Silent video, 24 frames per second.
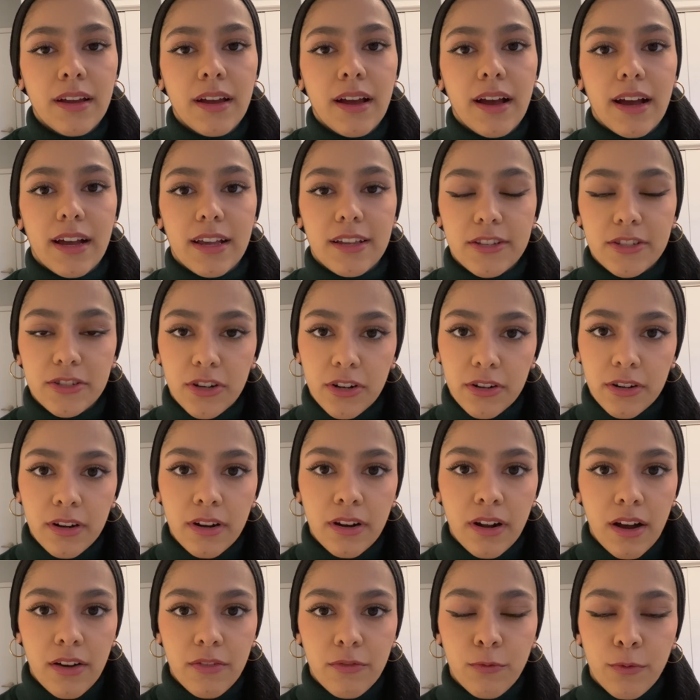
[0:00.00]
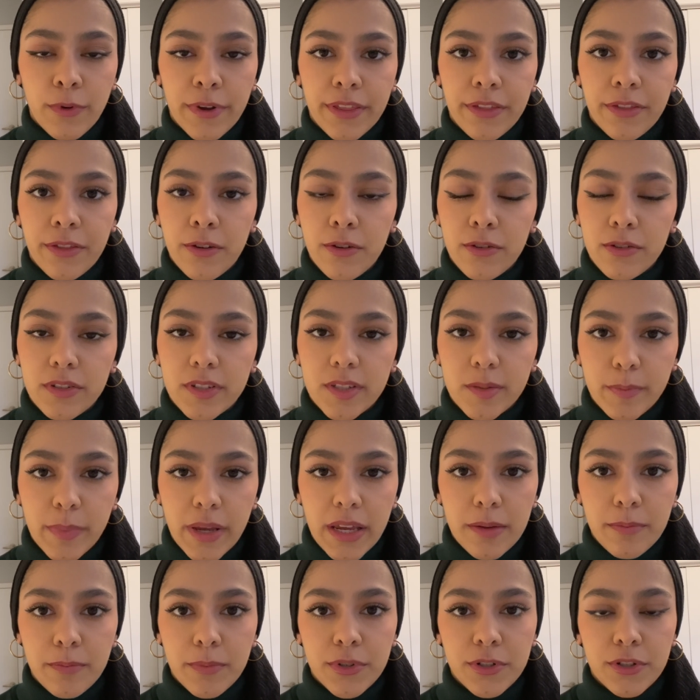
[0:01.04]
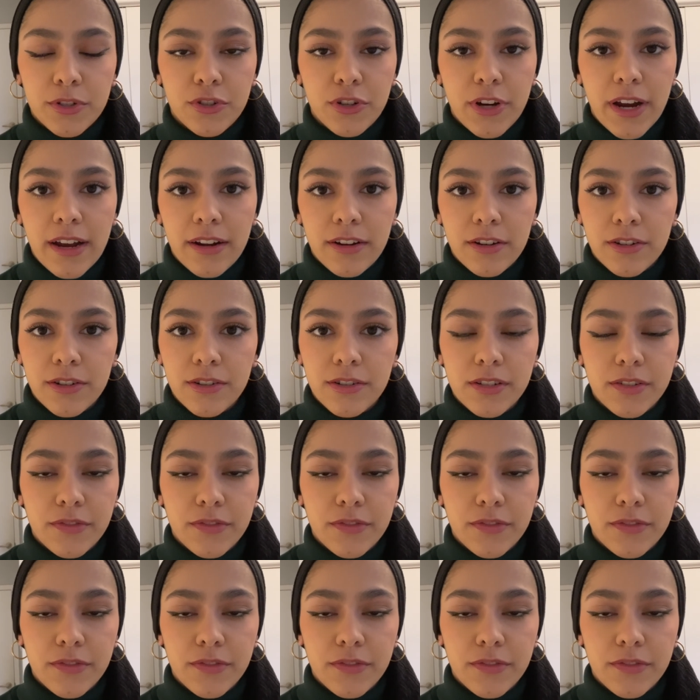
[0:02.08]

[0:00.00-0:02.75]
I started off with those paper trackers